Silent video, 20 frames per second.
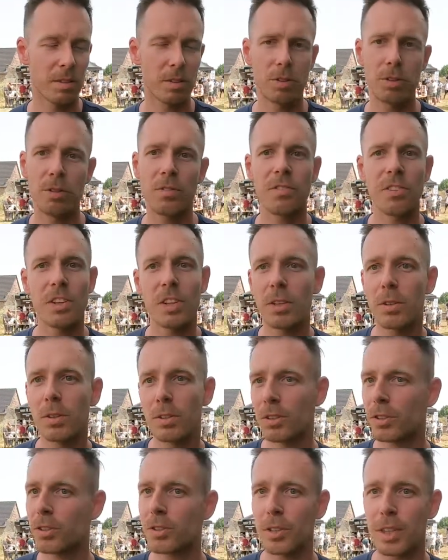should feel
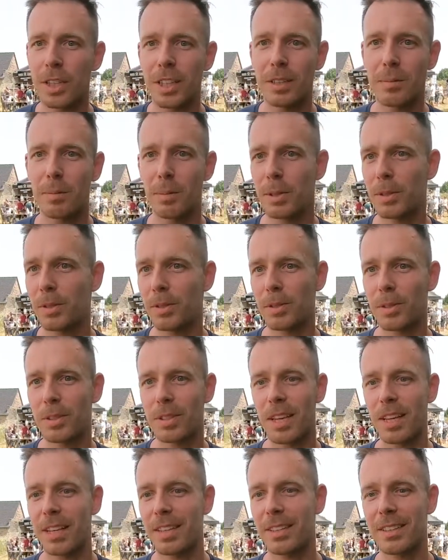good to drink because
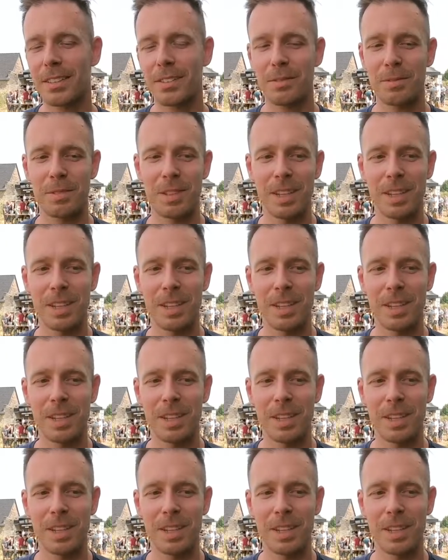a